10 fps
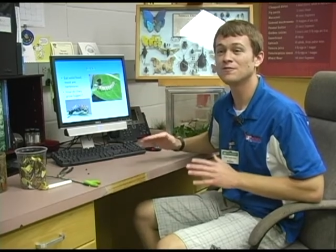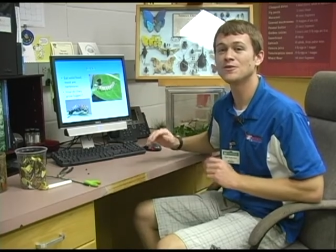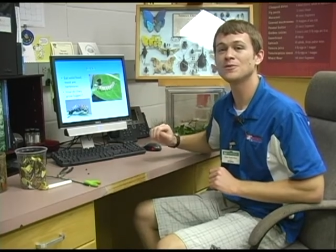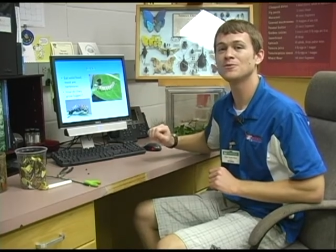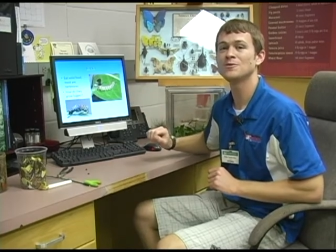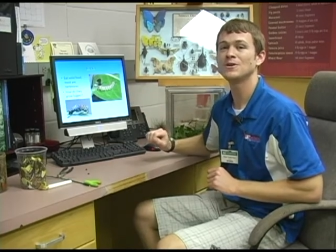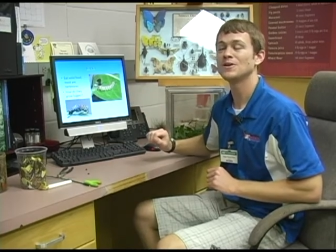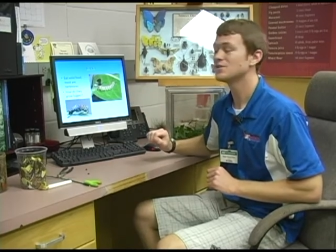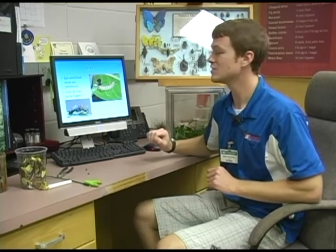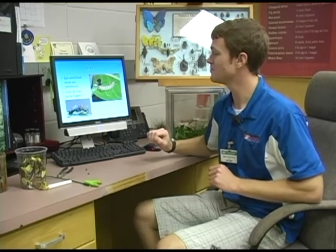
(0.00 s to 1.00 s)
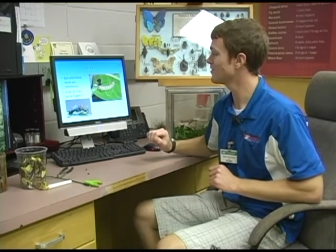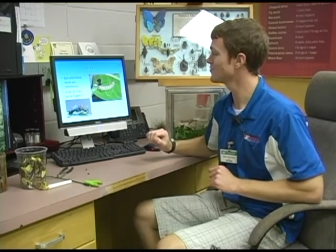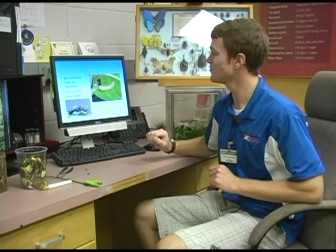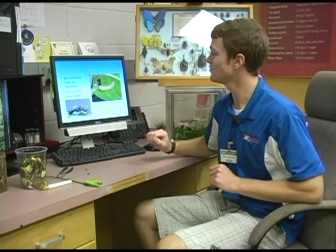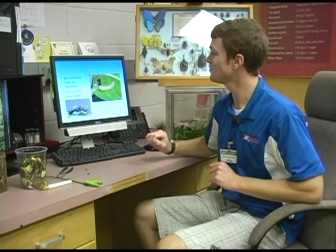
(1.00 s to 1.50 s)
few
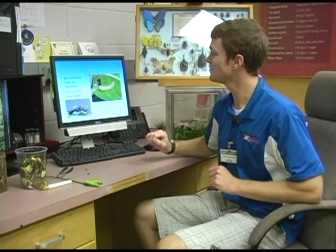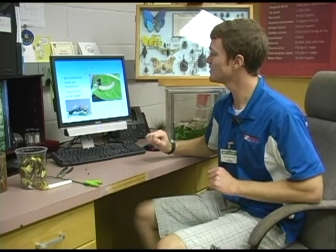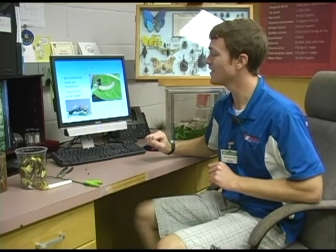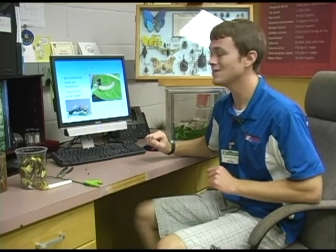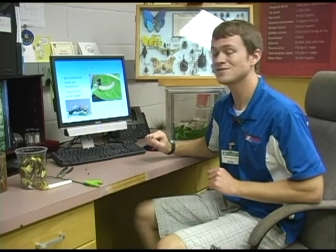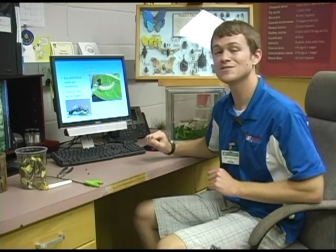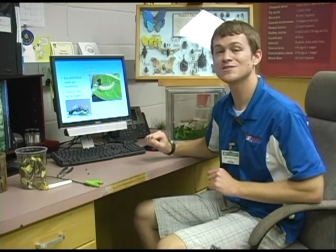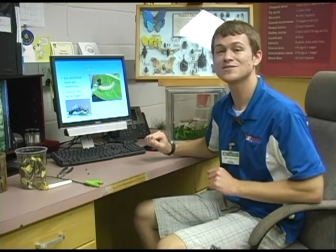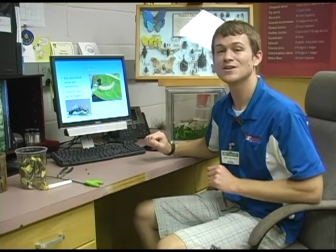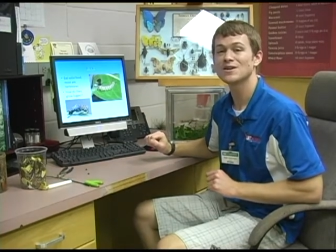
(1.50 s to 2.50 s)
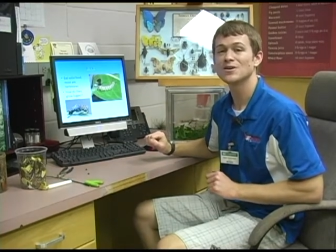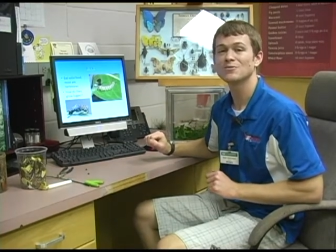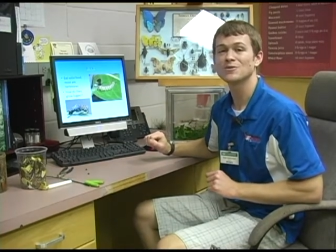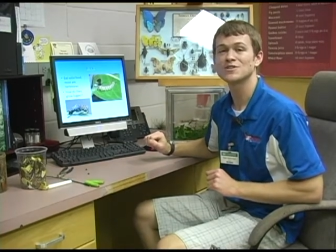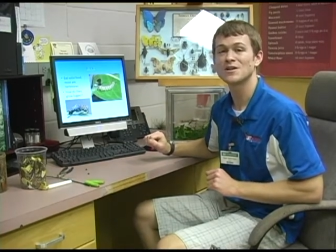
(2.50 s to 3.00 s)
special cases
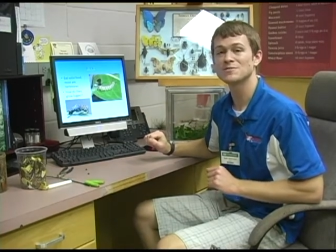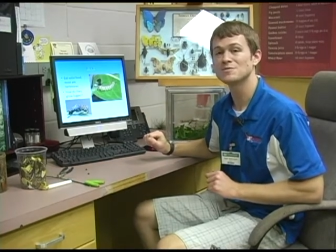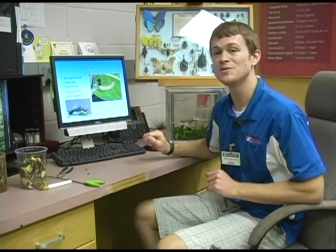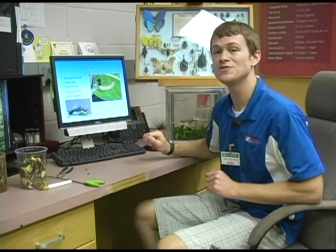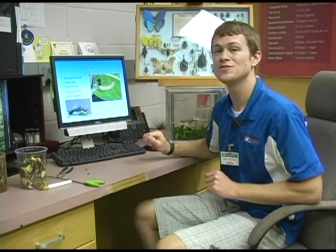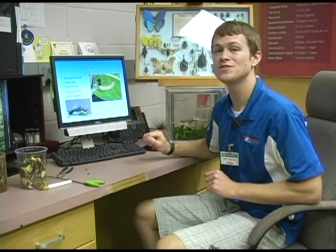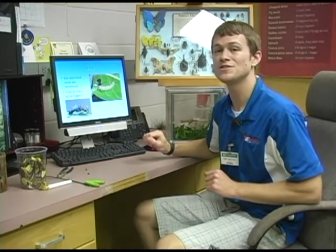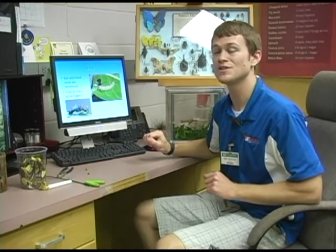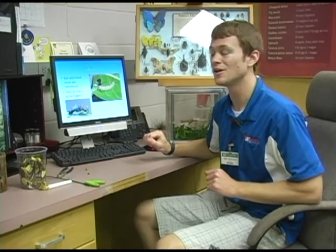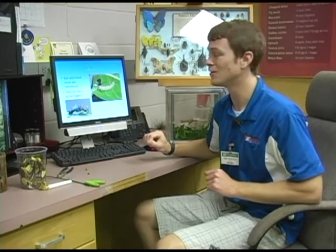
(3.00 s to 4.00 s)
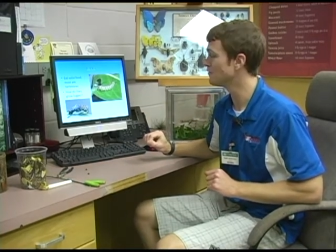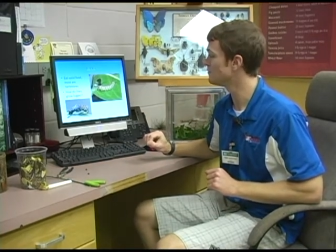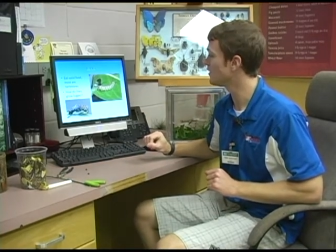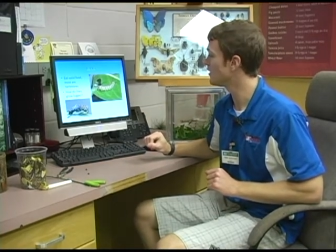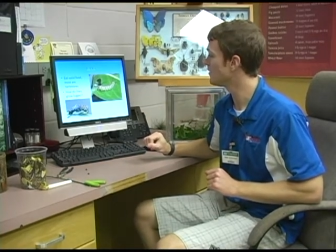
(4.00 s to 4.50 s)
where some species of
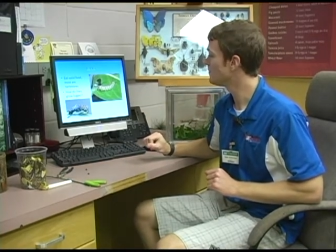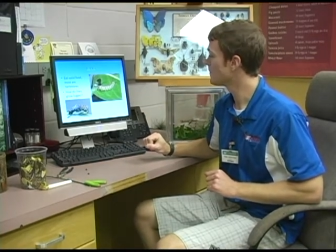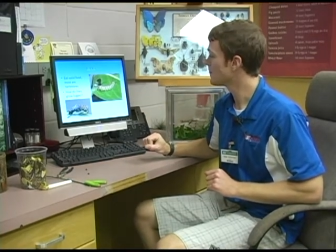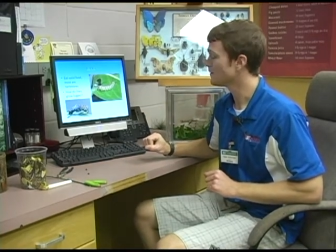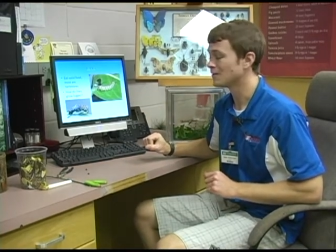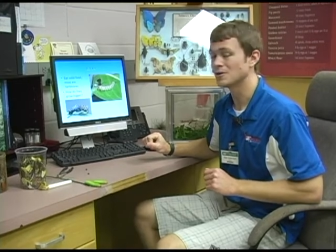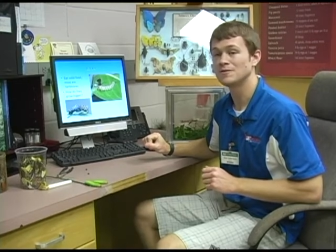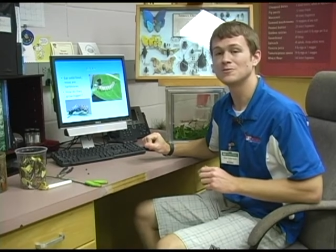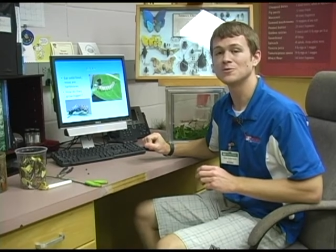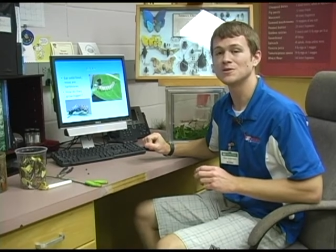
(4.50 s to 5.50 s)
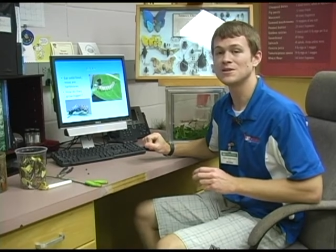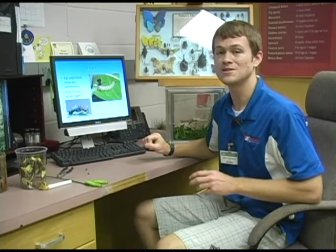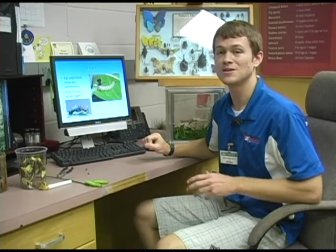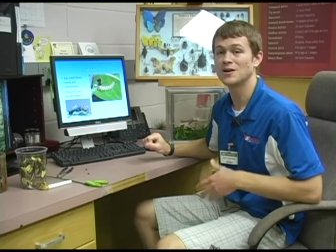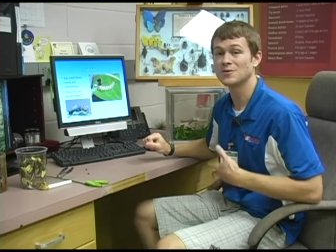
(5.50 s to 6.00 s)
larvae will eat
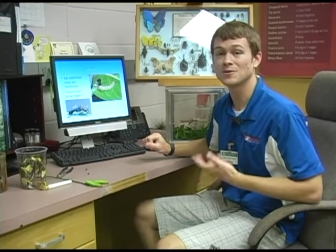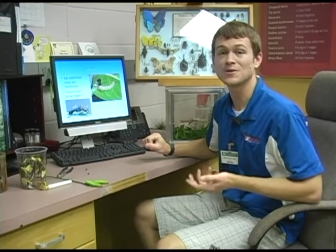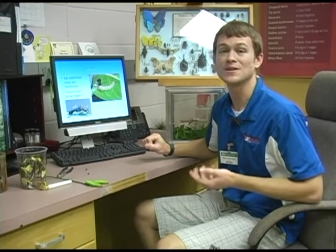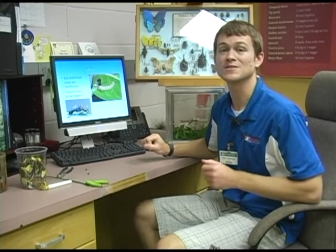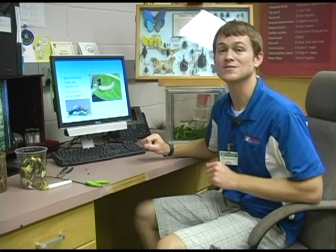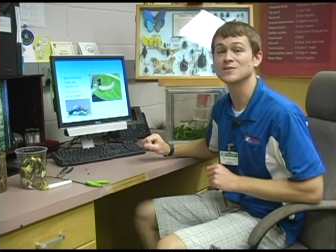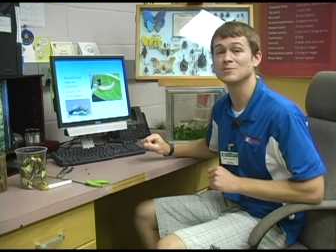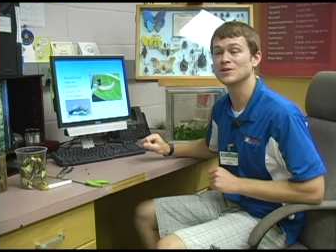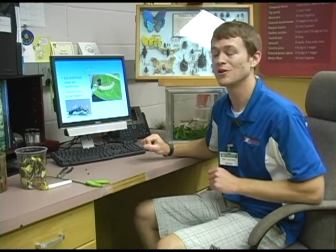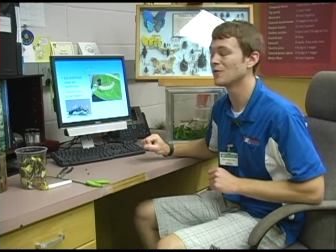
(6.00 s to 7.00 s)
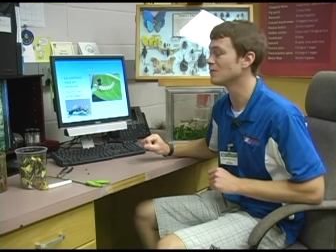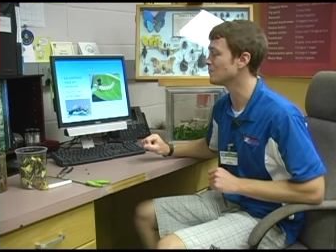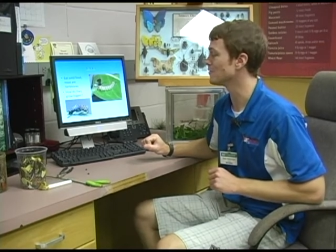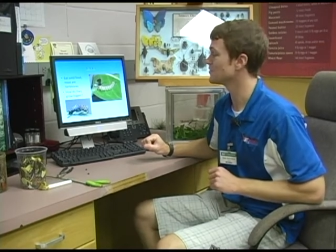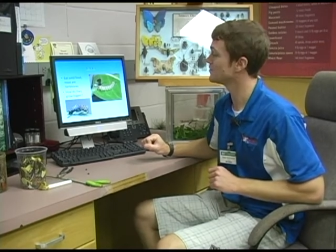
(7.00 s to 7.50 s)
other things, so they'll be
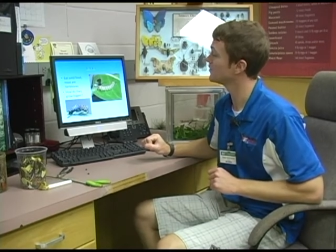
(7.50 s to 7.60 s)
carnivores, and